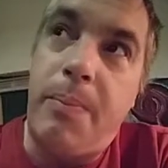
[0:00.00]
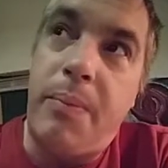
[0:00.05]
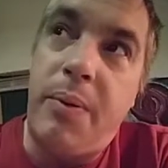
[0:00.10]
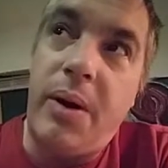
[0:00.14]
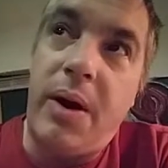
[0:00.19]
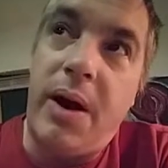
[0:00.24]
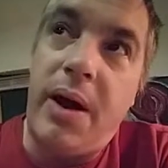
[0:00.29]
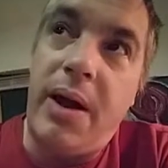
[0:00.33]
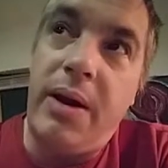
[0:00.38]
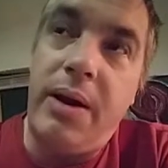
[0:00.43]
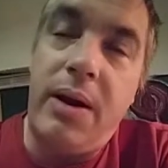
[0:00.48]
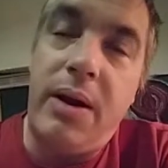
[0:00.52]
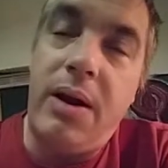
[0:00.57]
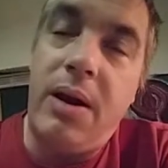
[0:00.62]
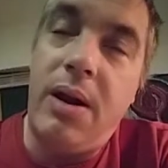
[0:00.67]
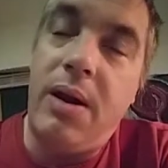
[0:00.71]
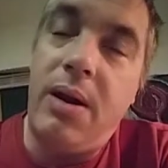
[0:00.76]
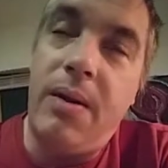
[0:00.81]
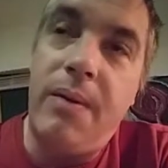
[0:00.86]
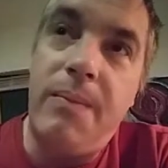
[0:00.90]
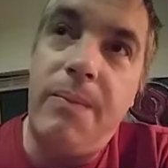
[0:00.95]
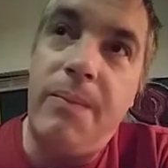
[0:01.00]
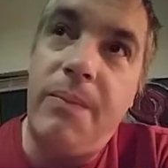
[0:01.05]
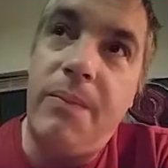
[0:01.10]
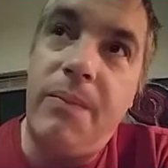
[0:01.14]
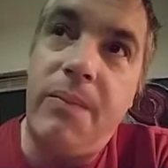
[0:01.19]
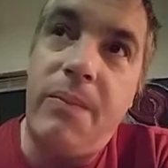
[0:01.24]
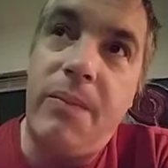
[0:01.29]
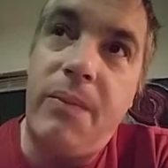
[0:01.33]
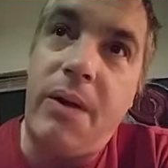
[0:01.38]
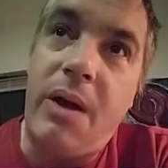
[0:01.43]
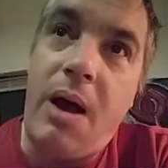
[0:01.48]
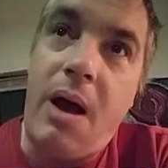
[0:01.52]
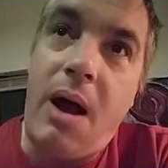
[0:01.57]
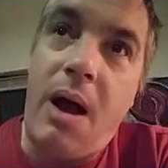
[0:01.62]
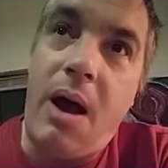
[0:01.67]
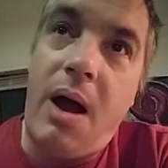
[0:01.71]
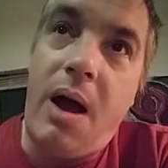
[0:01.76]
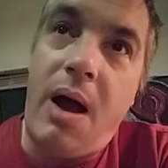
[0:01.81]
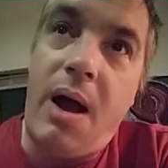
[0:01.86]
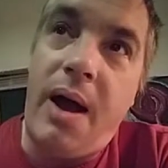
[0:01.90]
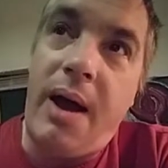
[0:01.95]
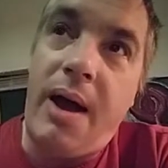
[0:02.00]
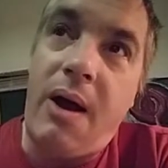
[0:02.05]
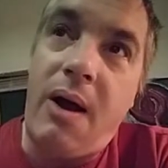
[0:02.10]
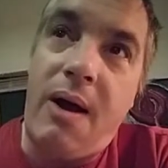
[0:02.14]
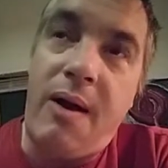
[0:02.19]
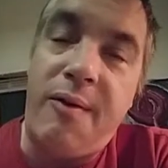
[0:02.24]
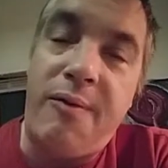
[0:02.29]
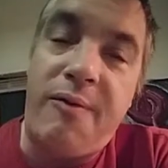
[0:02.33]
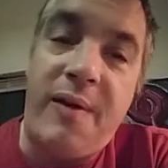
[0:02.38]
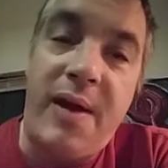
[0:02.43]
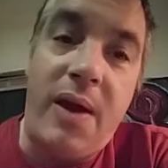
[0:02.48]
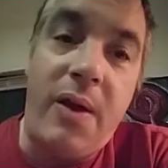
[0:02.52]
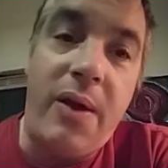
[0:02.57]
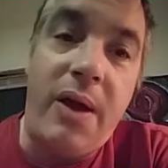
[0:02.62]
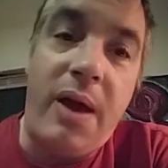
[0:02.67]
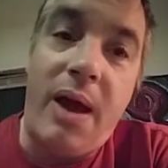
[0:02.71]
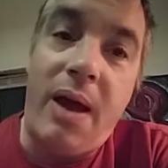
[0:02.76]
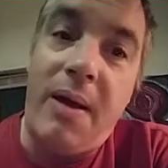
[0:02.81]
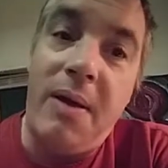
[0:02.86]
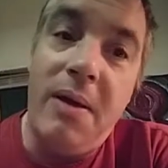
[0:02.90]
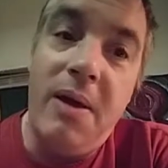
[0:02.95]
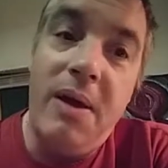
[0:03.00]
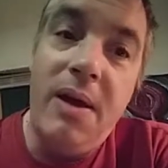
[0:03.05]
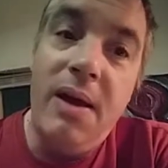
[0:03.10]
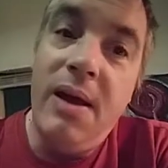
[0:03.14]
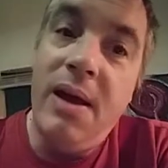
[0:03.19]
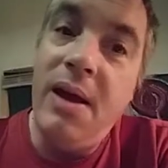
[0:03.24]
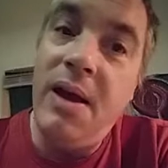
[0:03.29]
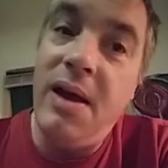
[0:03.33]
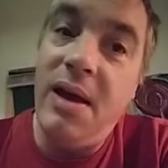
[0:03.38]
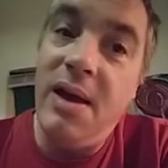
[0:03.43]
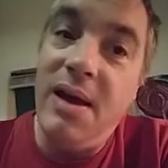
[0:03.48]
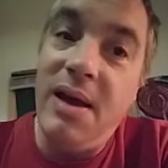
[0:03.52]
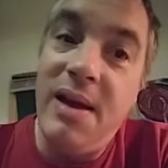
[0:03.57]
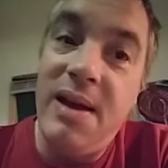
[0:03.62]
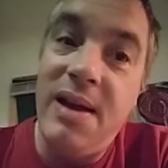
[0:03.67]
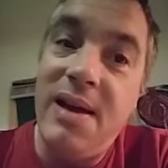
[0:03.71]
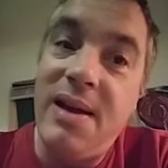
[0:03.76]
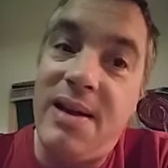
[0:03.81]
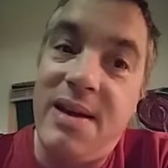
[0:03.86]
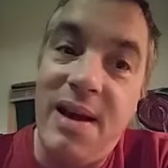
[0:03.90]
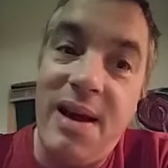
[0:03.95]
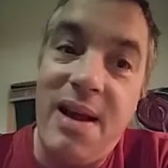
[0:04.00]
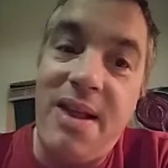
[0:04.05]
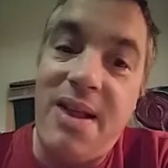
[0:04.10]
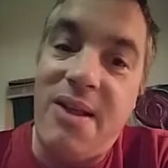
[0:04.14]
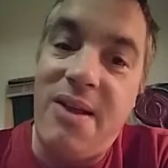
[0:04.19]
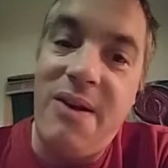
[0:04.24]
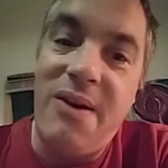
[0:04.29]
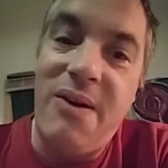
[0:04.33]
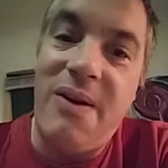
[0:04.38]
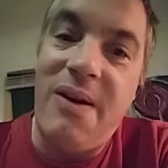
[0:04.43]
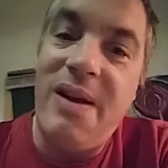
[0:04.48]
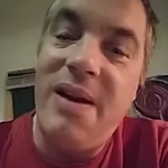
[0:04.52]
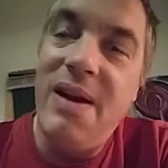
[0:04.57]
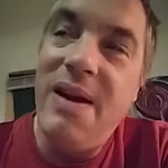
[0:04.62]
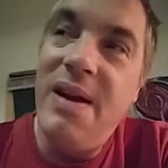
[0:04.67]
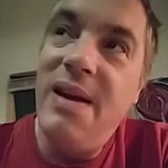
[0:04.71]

but I got to fail you because I